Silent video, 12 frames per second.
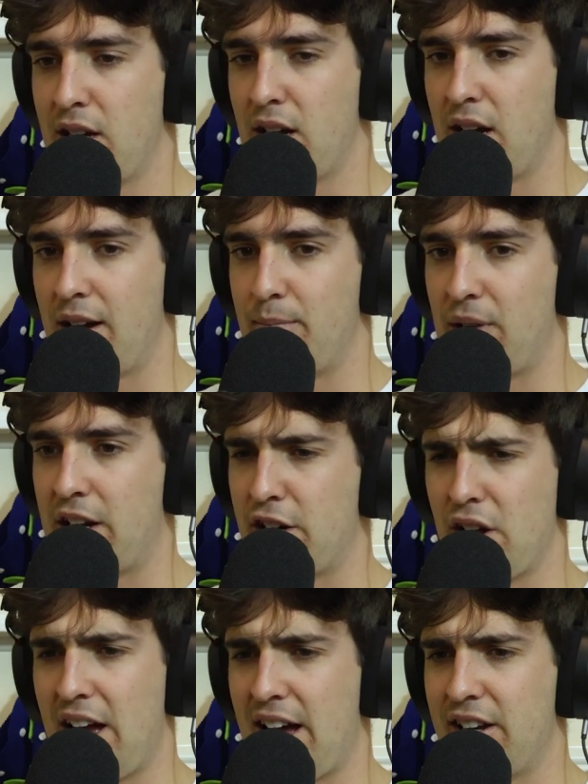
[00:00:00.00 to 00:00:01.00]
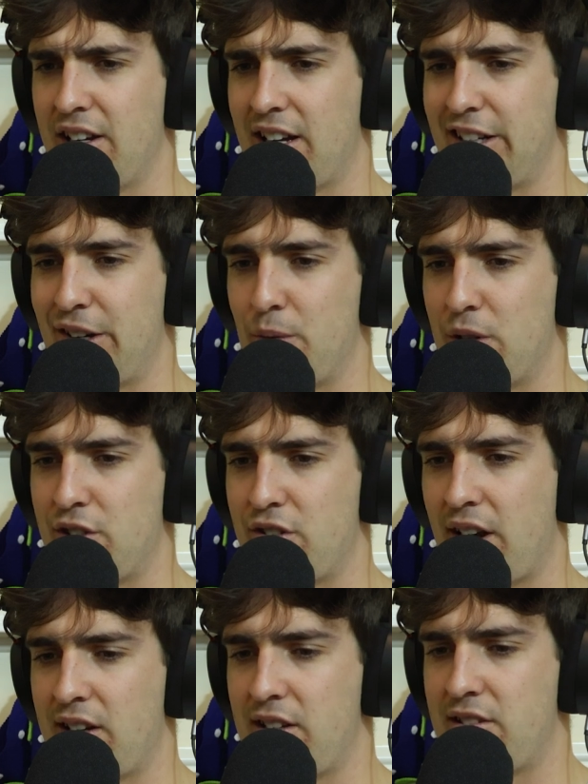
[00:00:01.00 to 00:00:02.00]
I don't know what
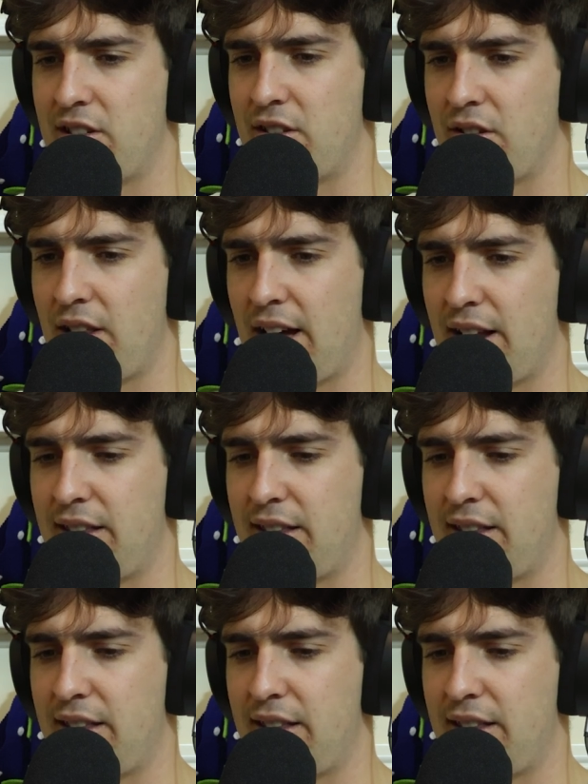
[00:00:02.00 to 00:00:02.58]
strategies to do that.